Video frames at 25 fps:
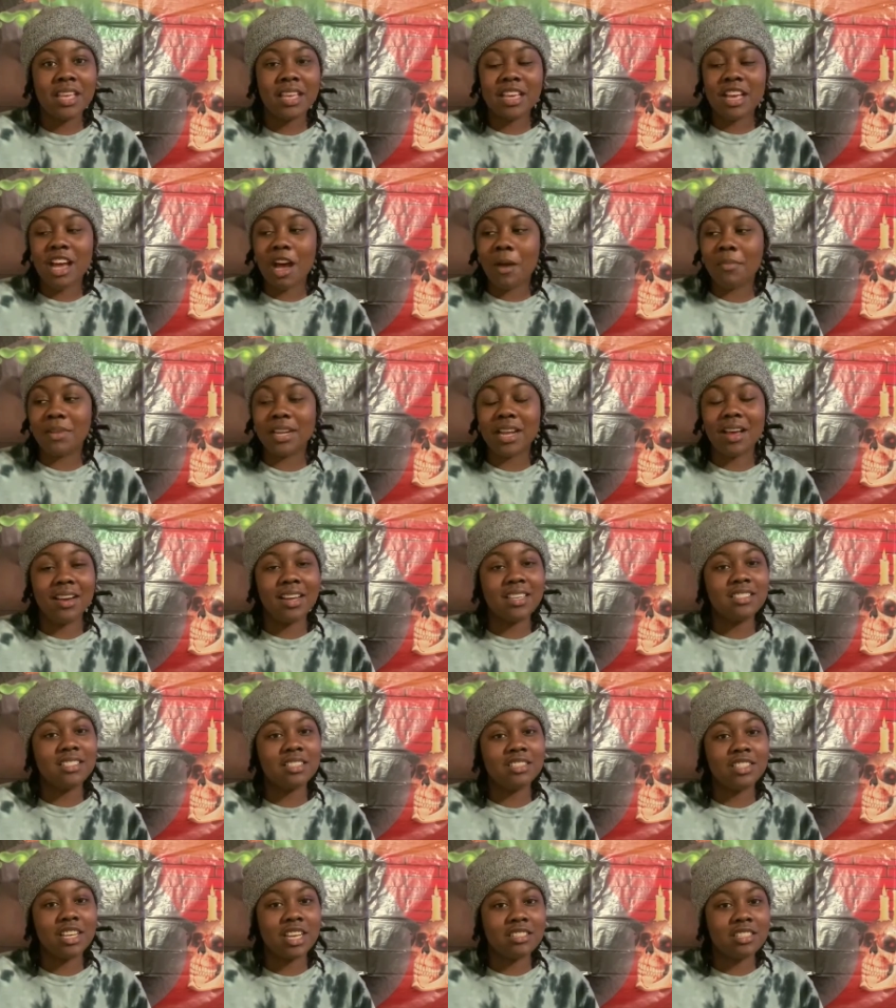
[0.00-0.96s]
Comment down any
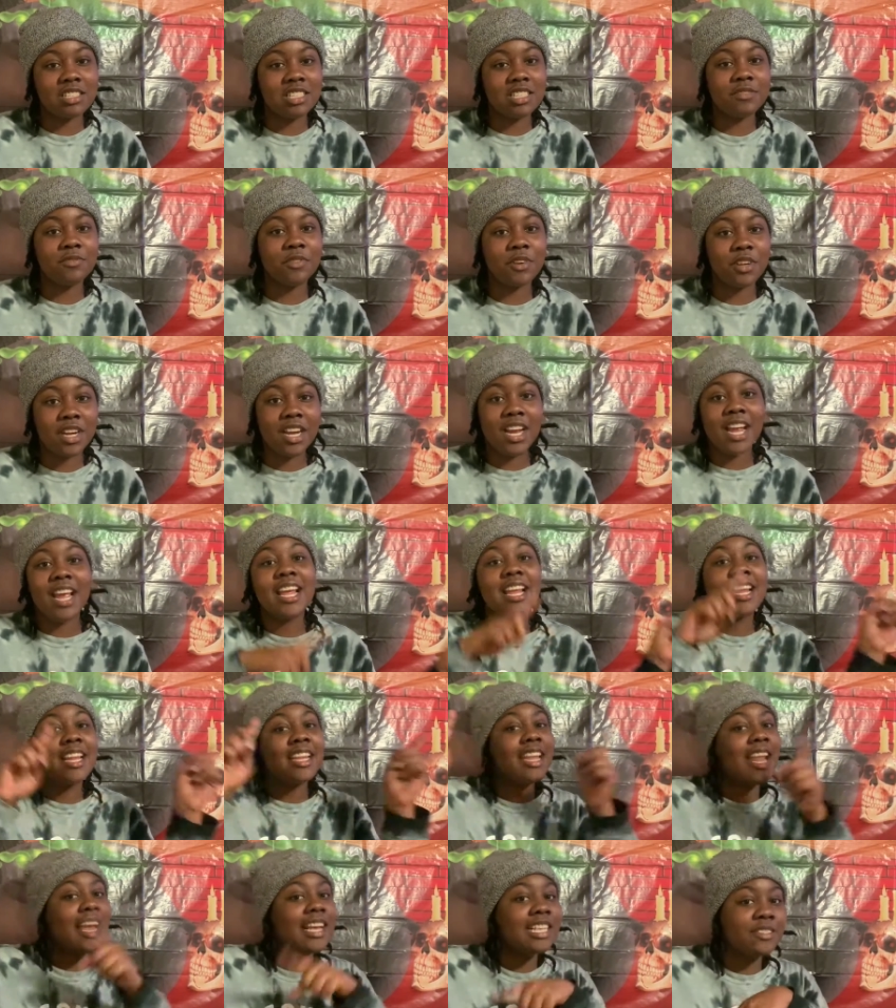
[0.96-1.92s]
suggestions for
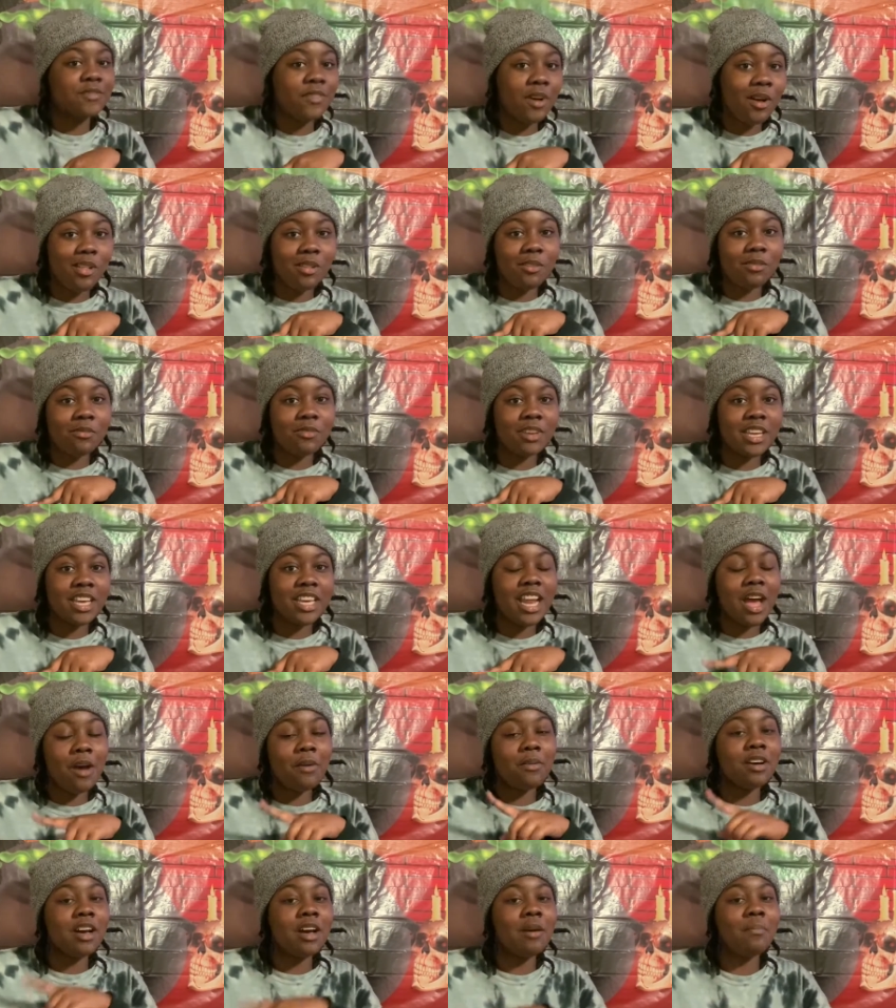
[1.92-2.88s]
next Vlogoween.
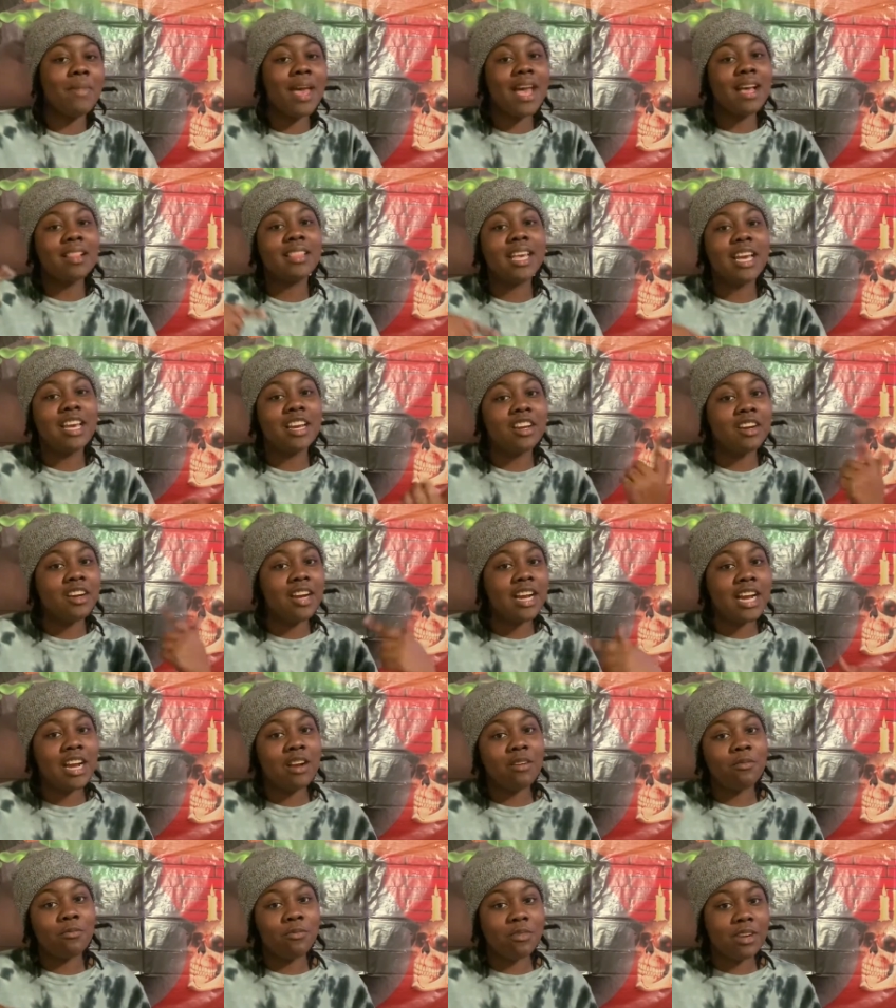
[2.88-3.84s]
I'll come back later
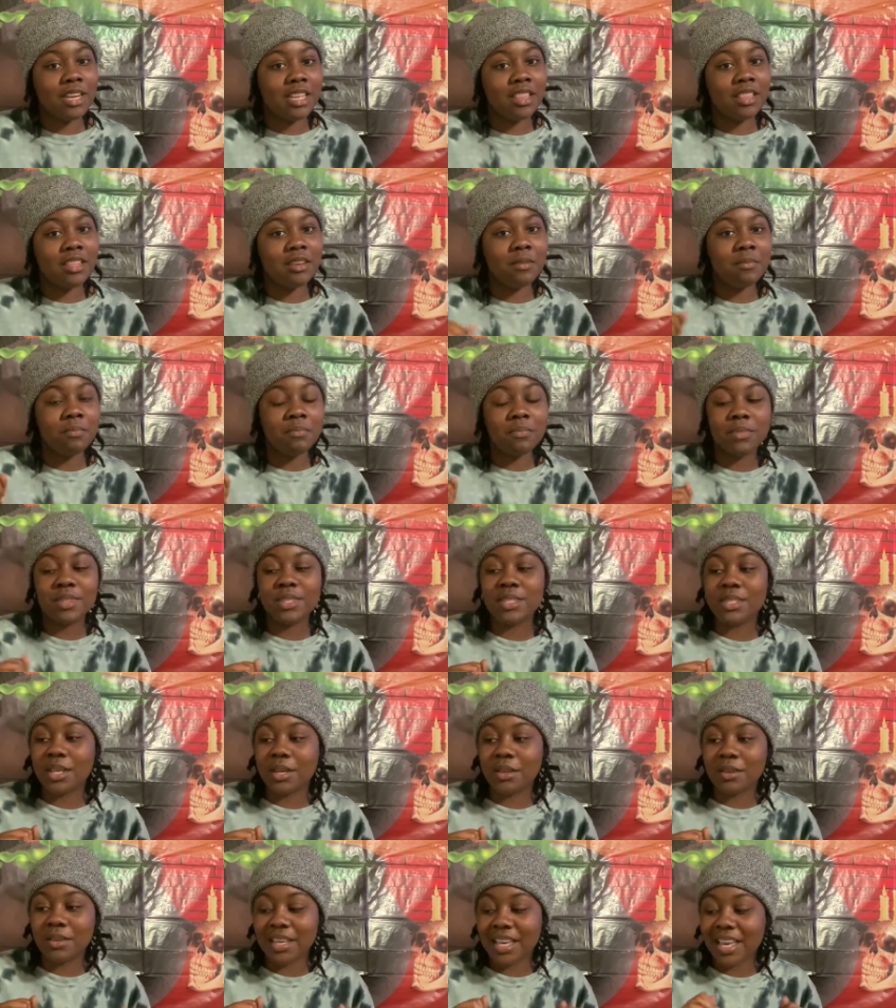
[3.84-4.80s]
and read them.
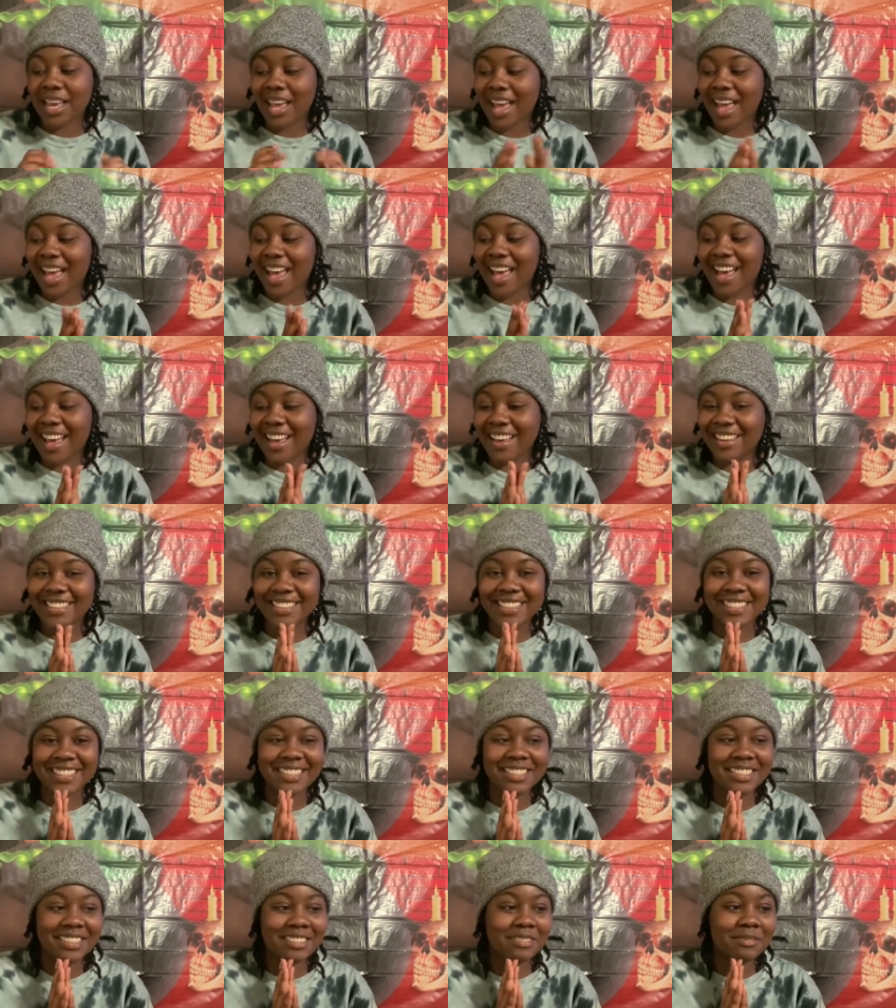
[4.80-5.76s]
So yeah,
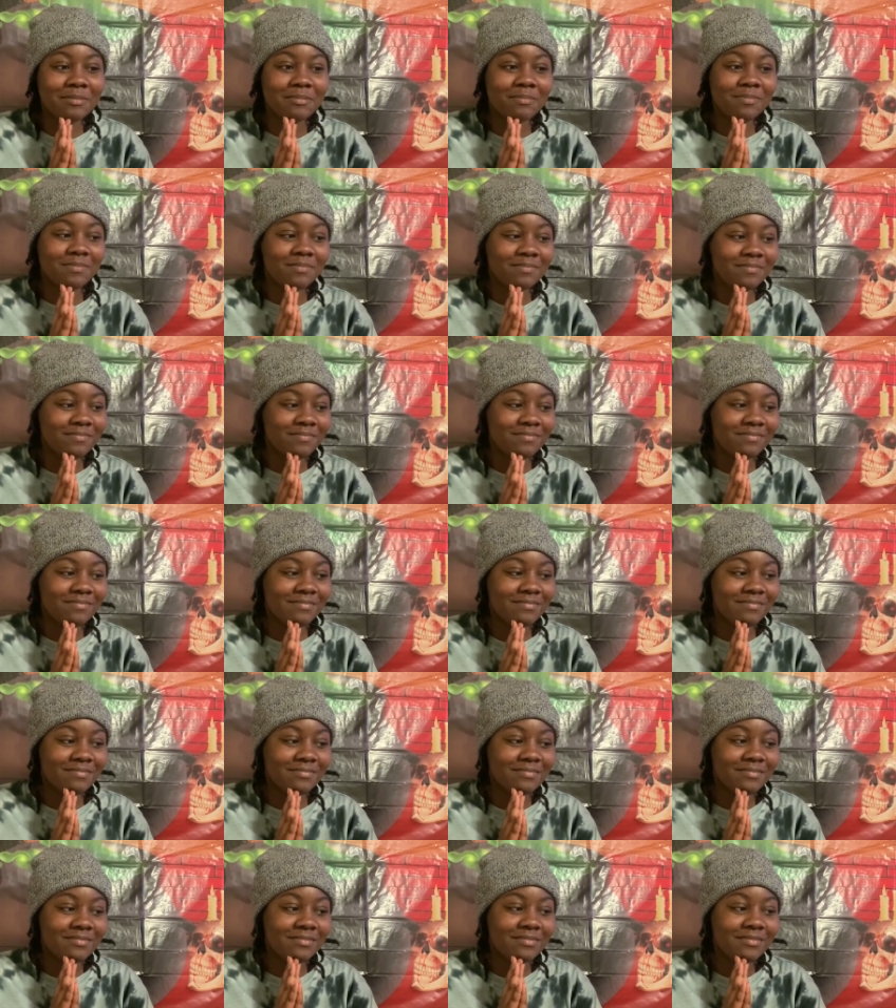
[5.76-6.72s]
um,
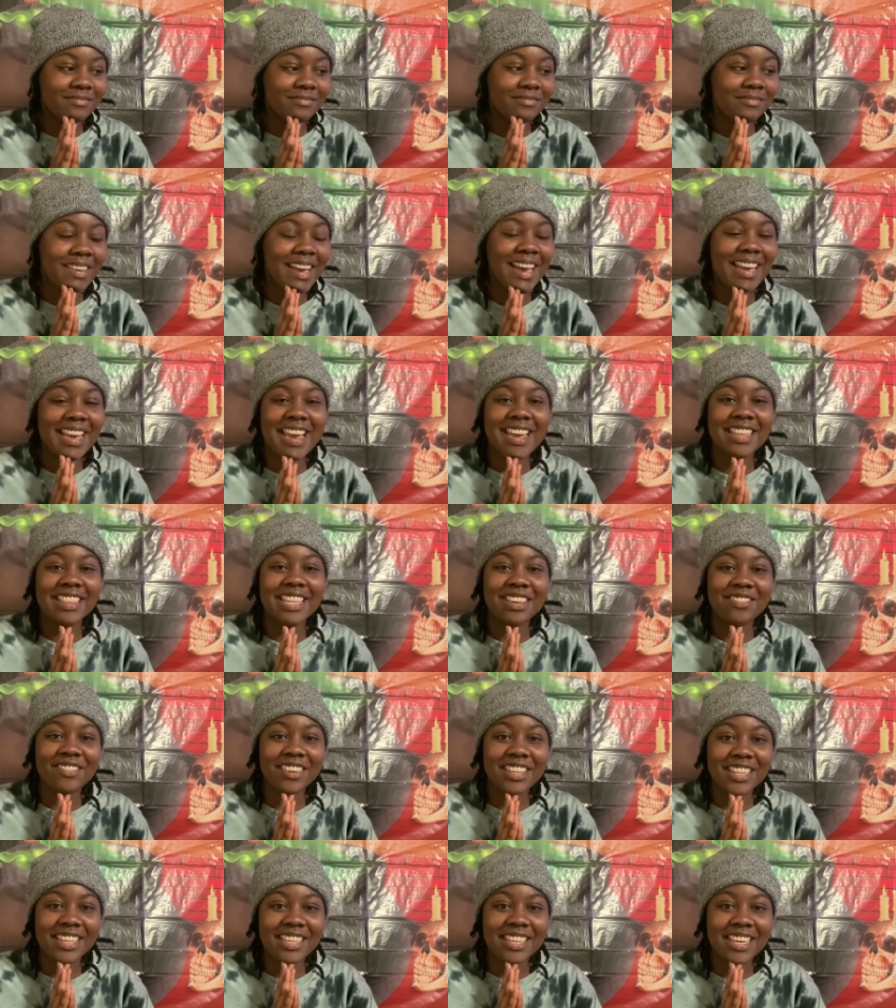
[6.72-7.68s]
I can't think of
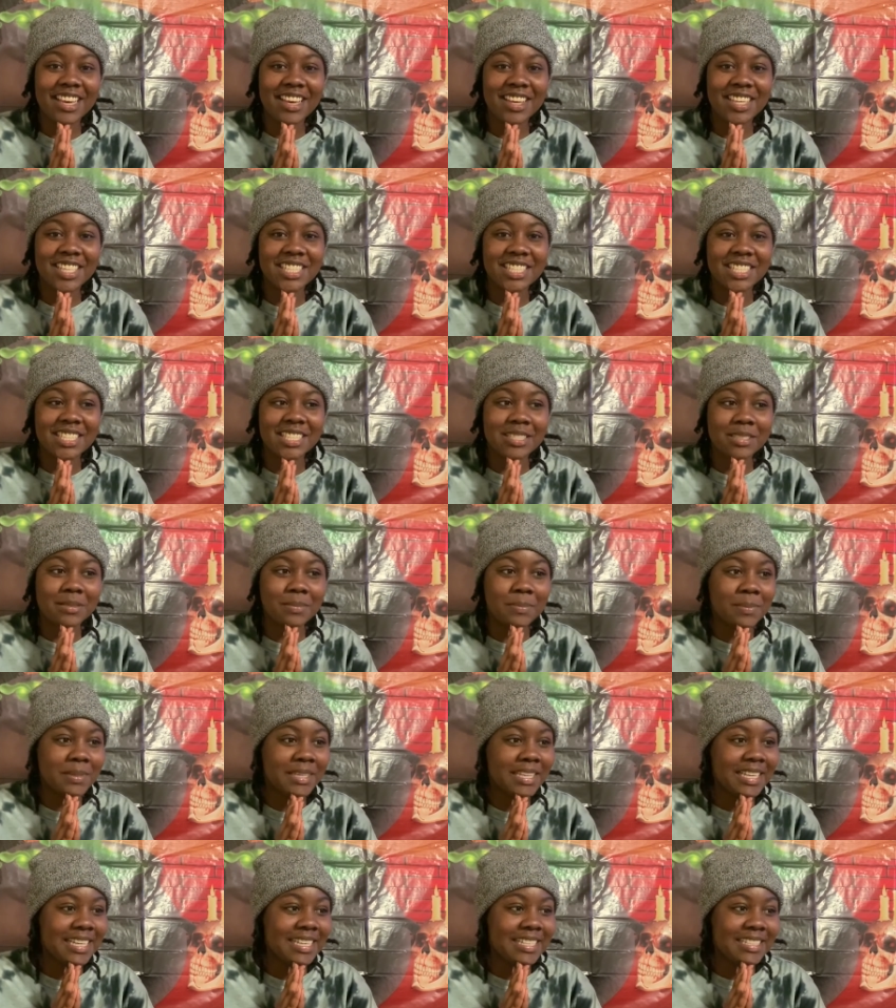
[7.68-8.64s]
anything else,
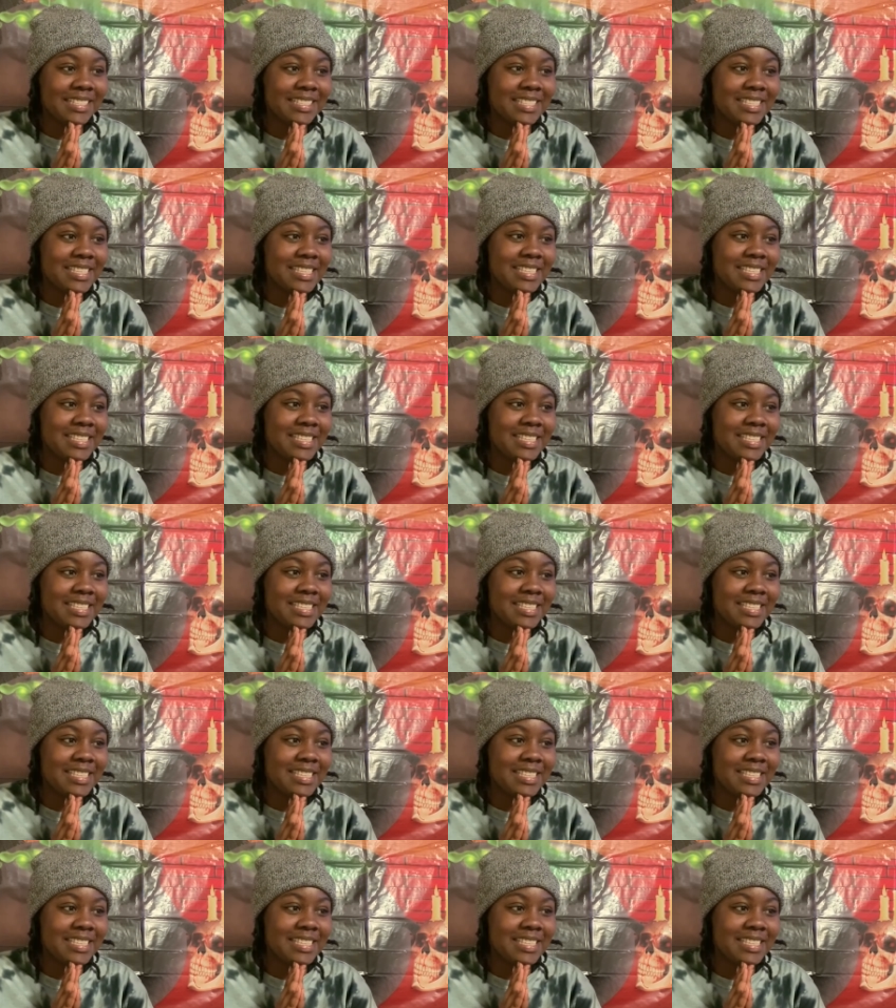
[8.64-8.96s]
but